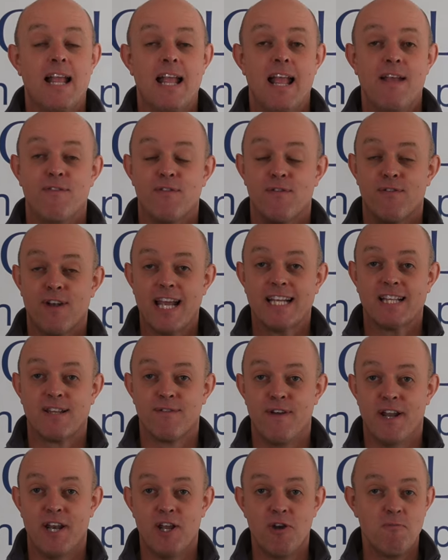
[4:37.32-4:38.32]
If you've liked
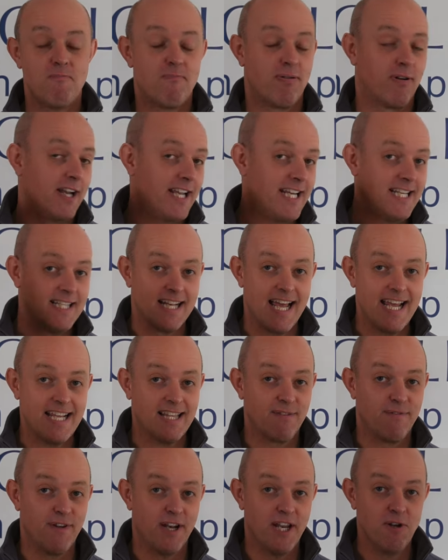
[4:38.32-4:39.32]
the video, please
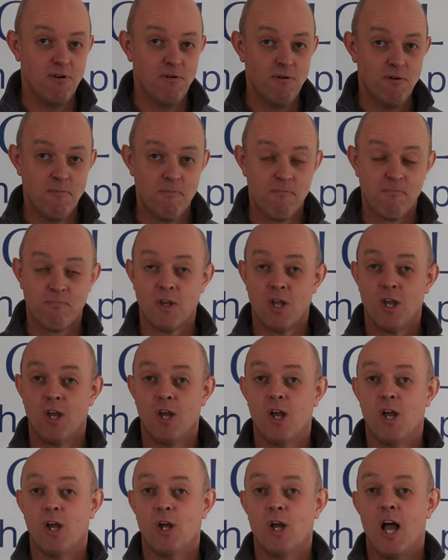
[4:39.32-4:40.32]
like the video.
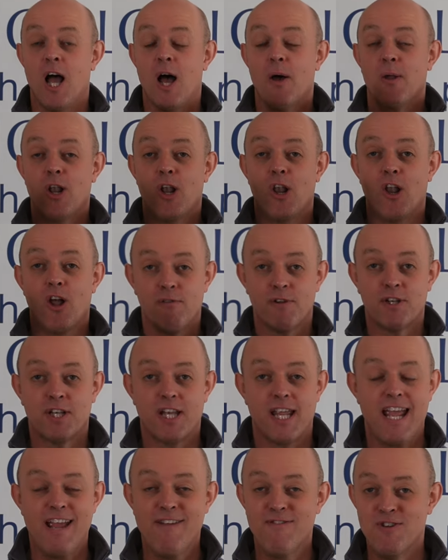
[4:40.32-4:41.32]
I'd
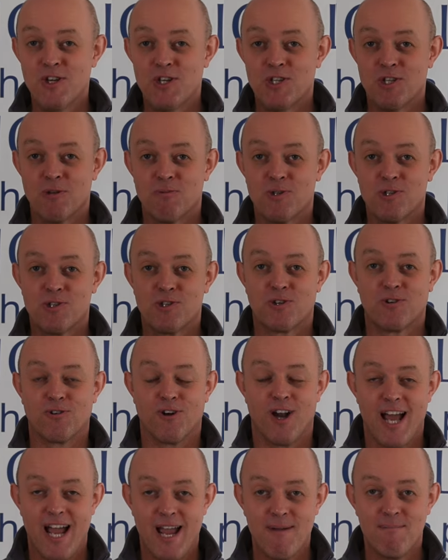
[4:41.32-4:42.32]
love it if you
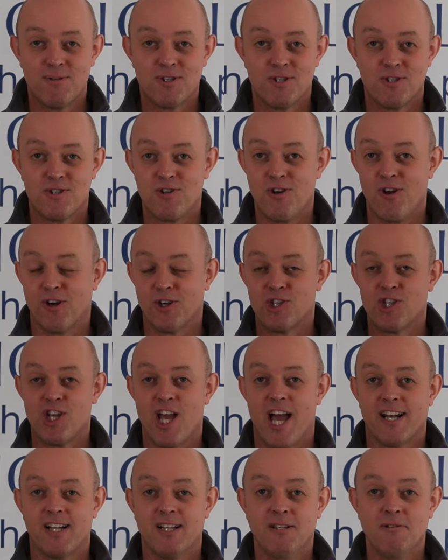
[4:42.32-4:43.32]
subscribed to our
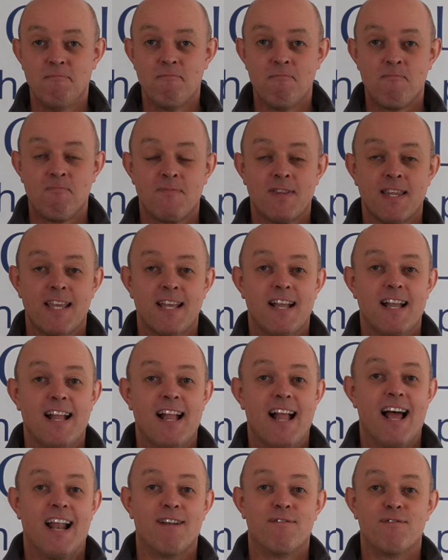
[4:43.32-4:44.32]
channel.
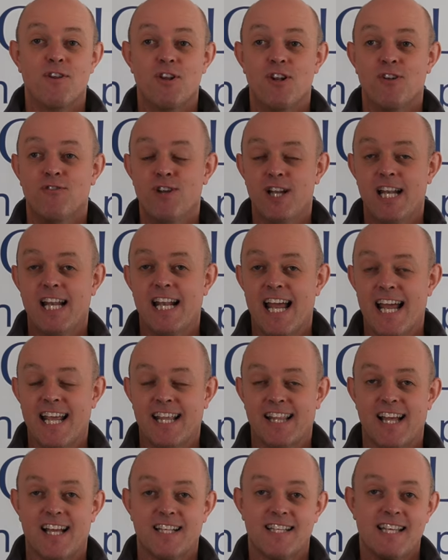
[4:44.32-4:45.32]
And if you really
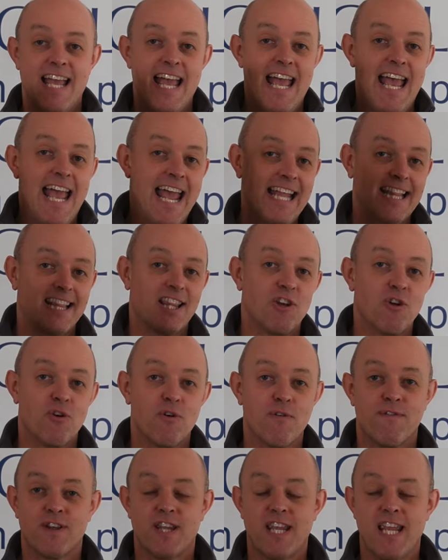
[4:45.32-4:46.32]
like that, hit the
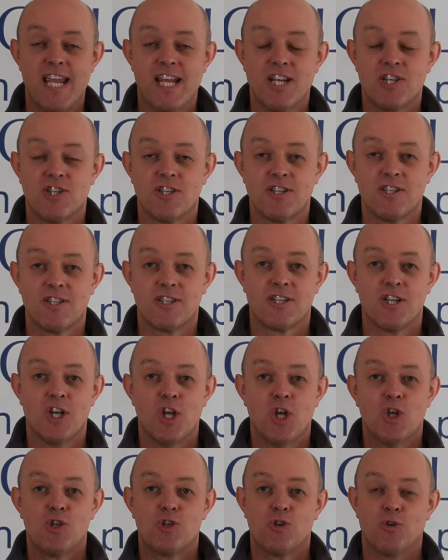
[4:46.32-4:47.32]
notifications
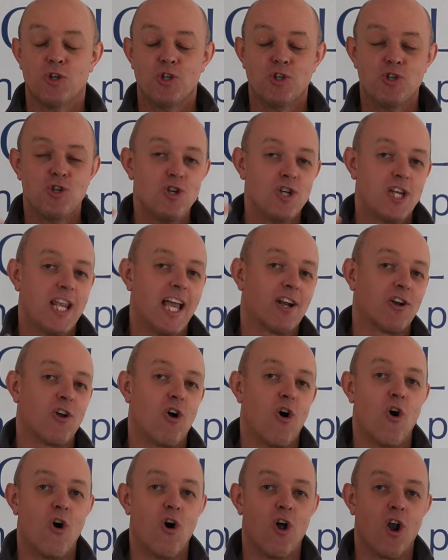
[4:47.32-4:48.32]
so that you
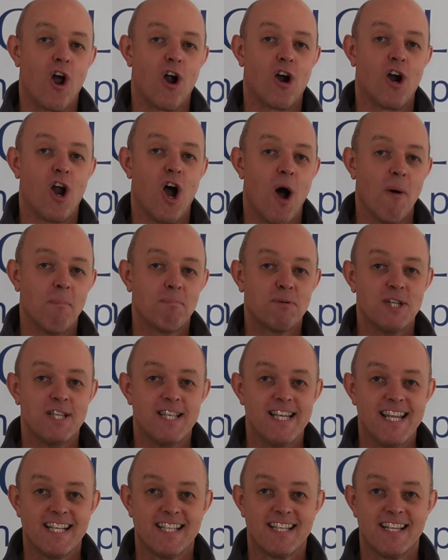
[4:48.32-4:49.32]
get all our
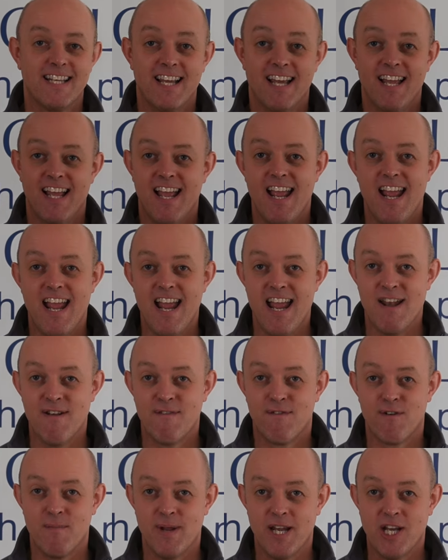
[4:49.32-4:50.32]
up-to-date
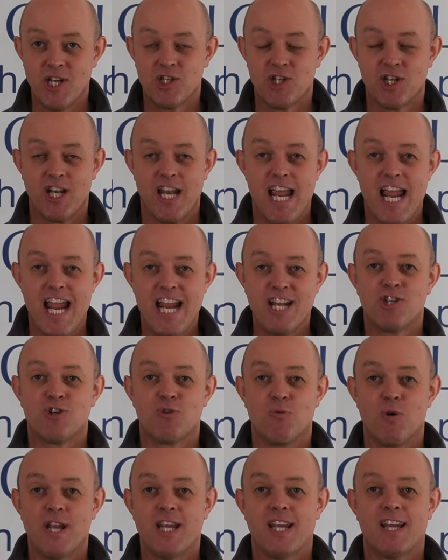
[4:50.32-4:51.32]
information
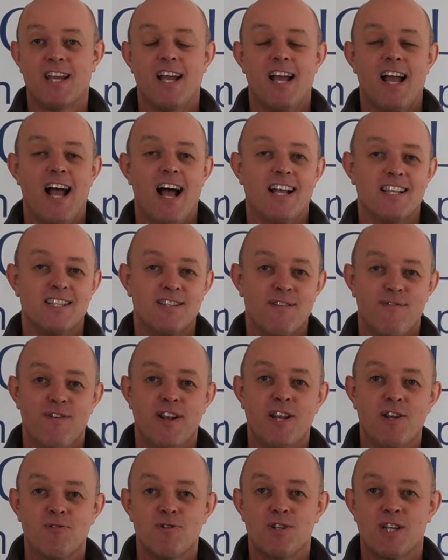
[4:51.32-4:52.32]
each week as the
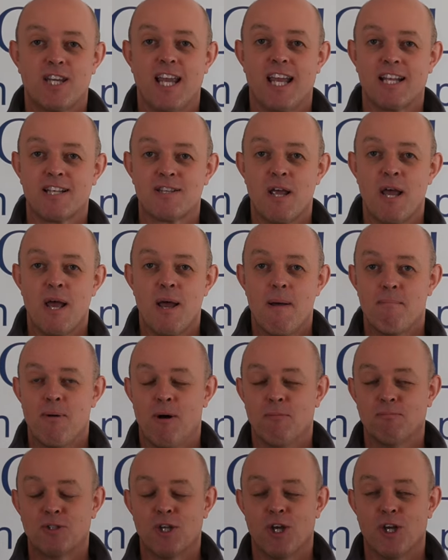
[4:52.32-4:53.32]
videos get
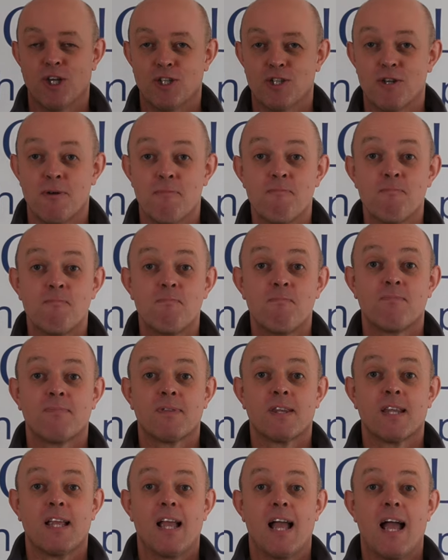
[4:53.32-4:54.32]
pumped out.
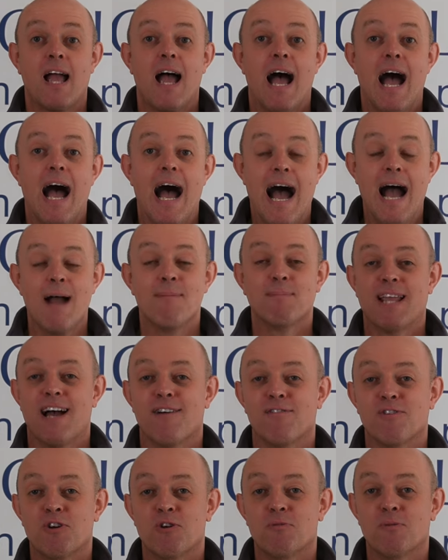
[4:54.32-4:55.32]
I'm
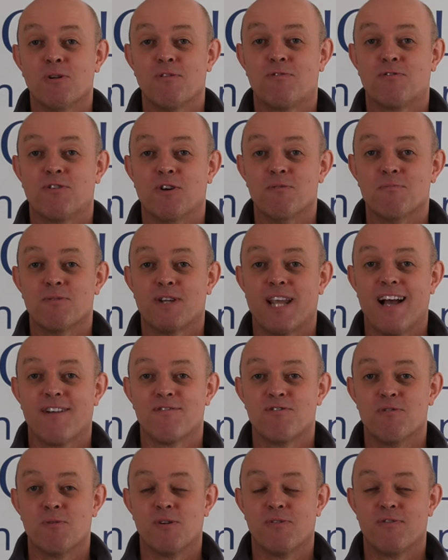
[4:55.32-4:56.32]
Gavin Noble from
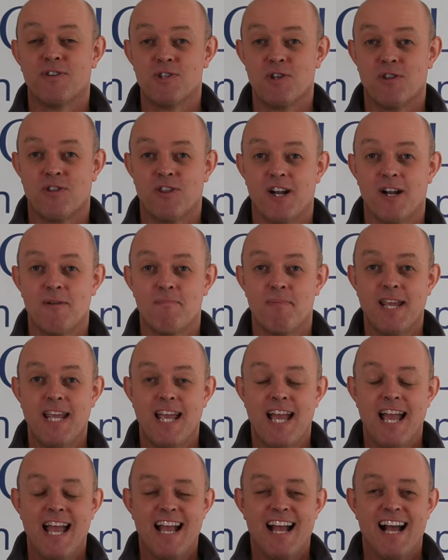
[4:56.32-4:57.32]
Gavin Noble
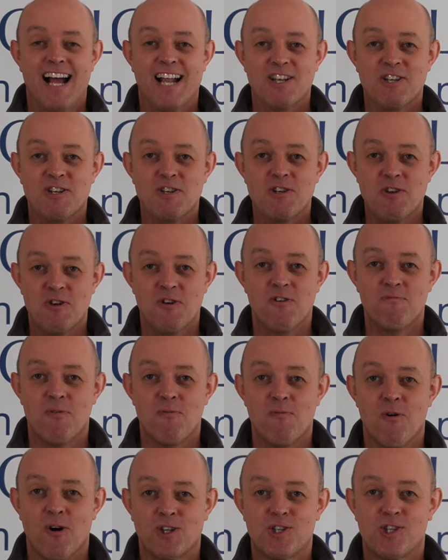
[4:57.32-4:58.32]
Physiotherapy and you've
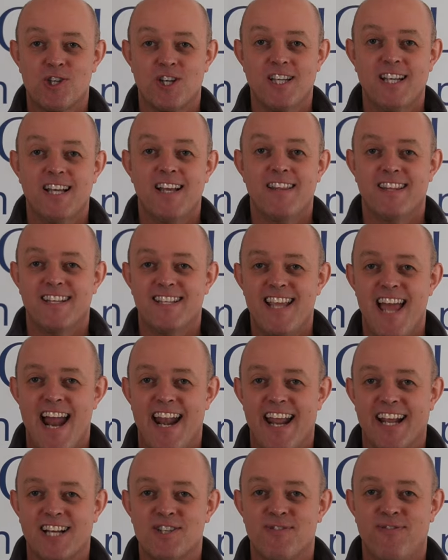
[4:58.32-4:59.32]
been watching the
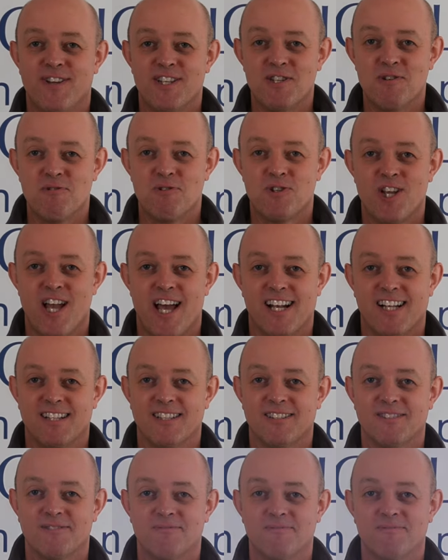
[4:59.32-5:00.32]
10X Physio
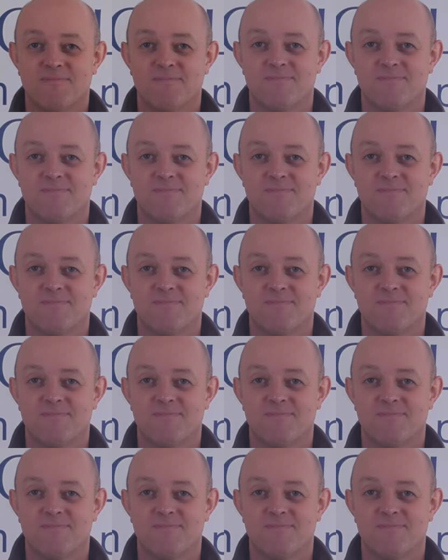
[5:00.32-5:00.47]
channel.